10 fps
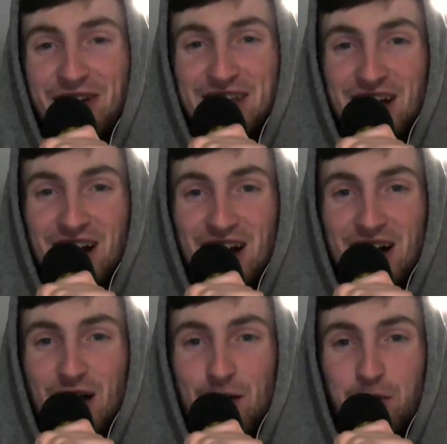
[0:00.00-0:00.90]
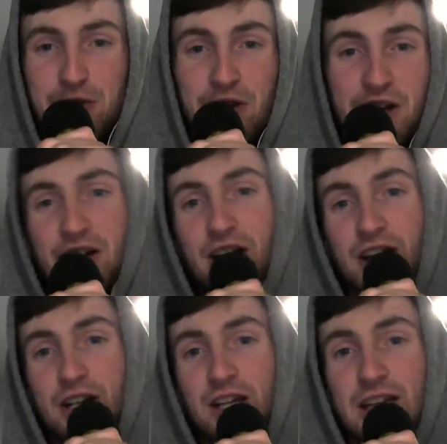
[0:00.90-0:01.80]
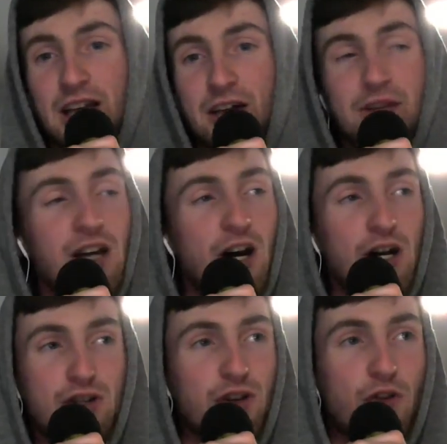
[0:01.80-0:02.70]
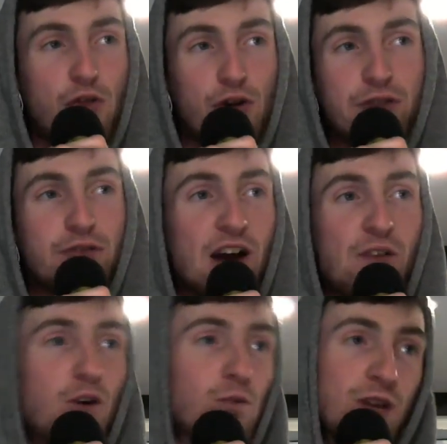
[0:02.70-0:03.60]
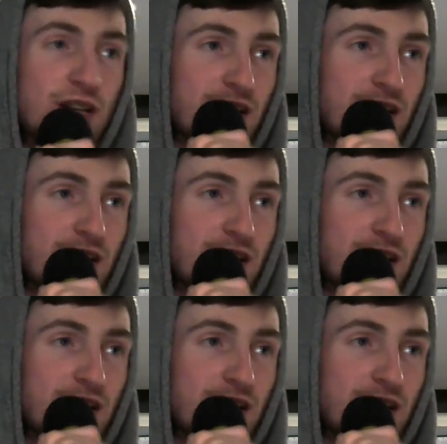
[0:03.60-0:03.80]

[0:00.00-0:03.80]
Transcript: MLB record 1,135 home runs hit